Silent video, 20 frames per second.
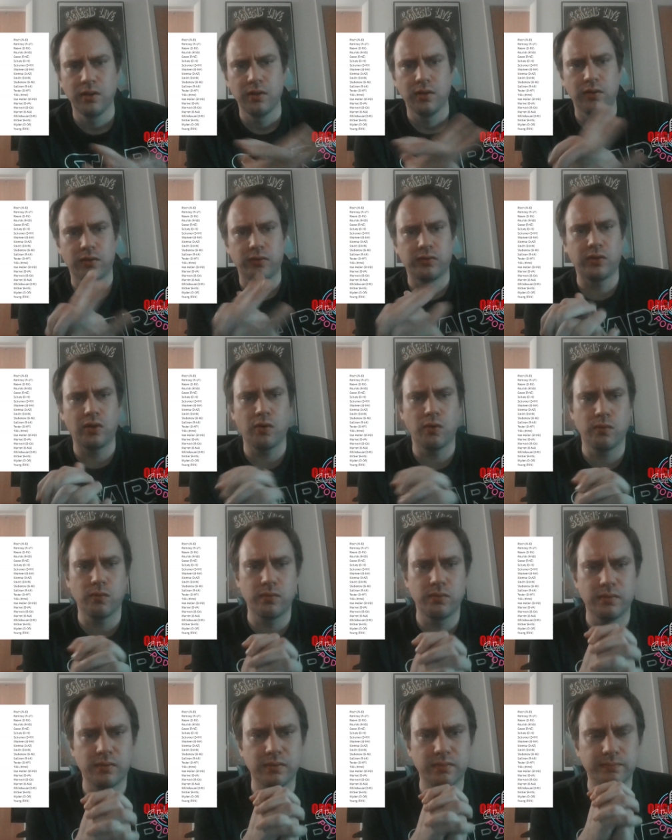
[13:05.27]
So
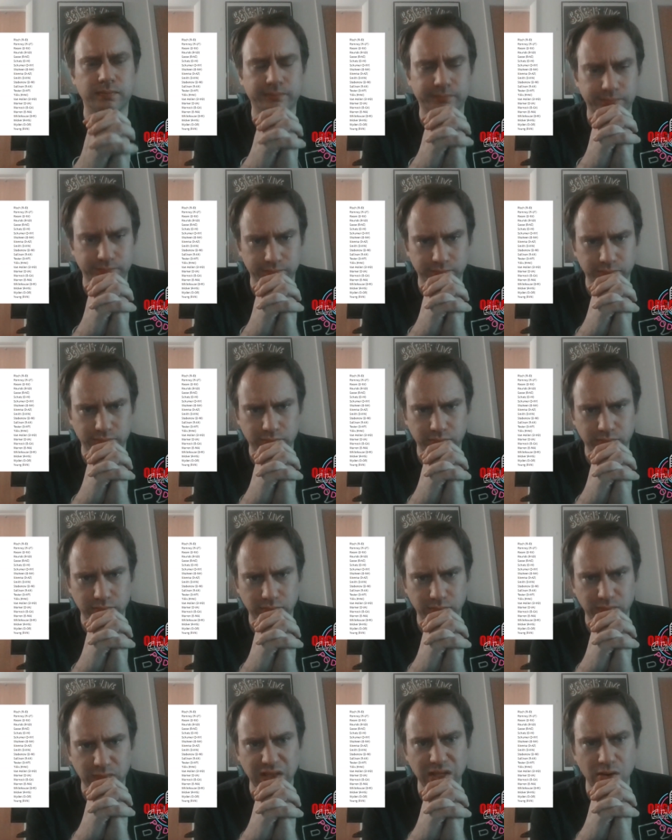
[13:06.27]

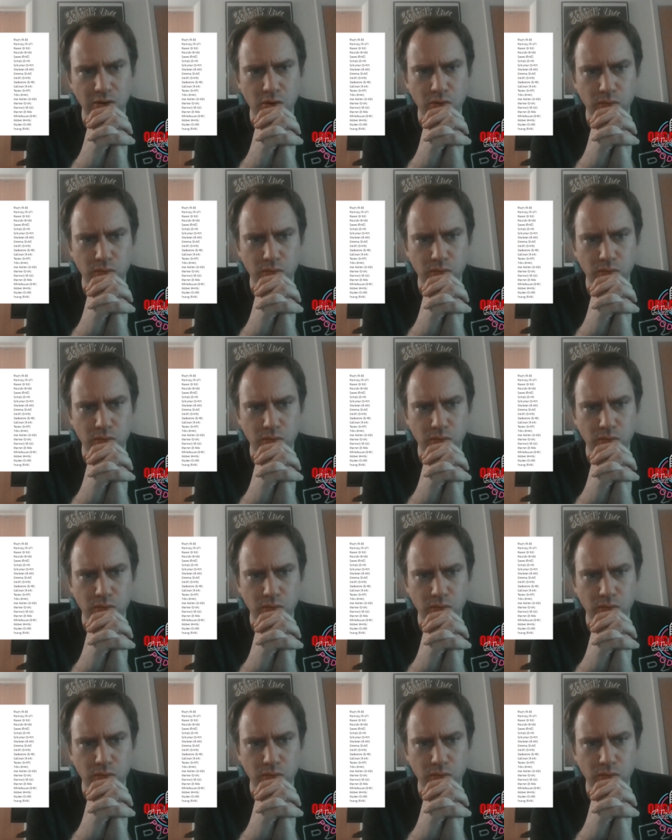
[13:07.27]
the